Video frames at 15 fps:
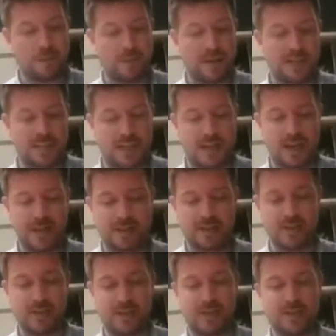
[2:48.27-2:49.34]
Basically, that kind
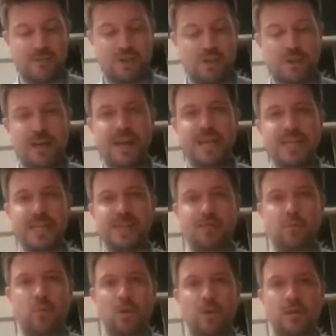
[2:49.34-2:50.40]
of gives you an idea of
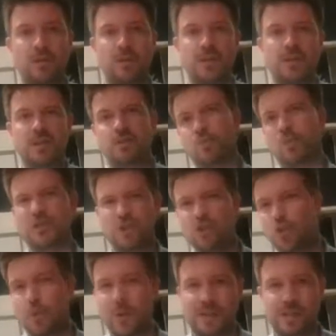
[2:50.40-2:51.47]
what to
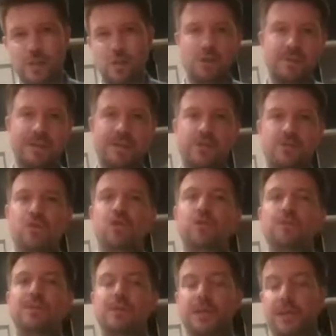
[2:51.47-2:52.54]
cook, when to cook, to make sure it
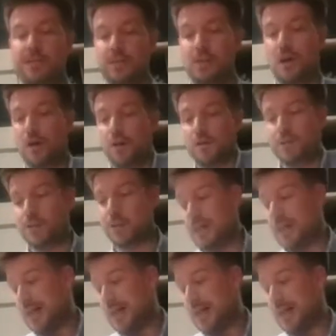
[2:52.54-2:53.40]
all comes out nice and hot.